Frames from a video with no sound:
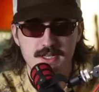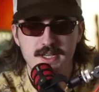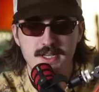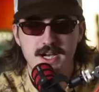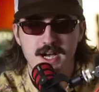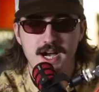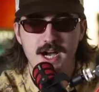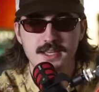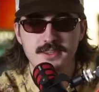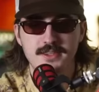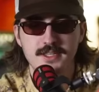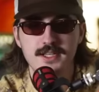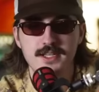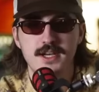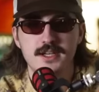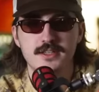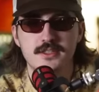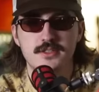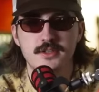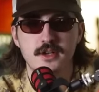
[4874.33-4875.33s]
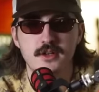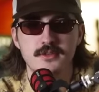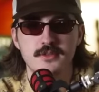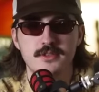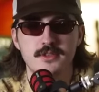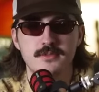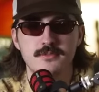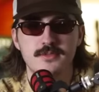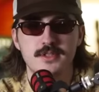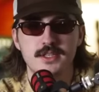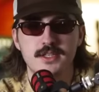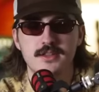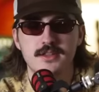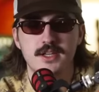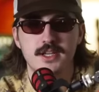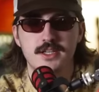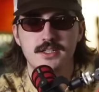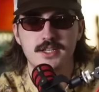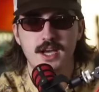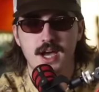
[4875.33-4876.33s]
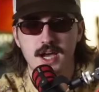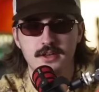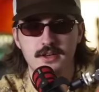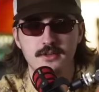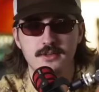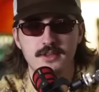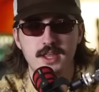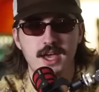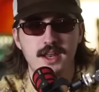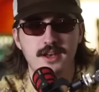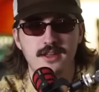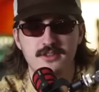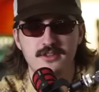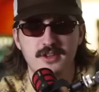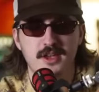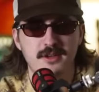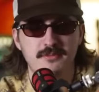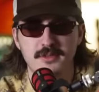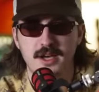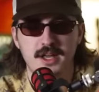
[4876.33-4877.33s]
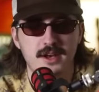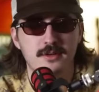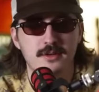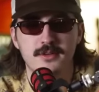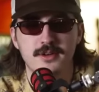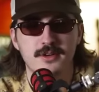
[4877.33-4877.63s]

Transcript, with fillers: I think I saw something like titled that, and I was like, I don't want to.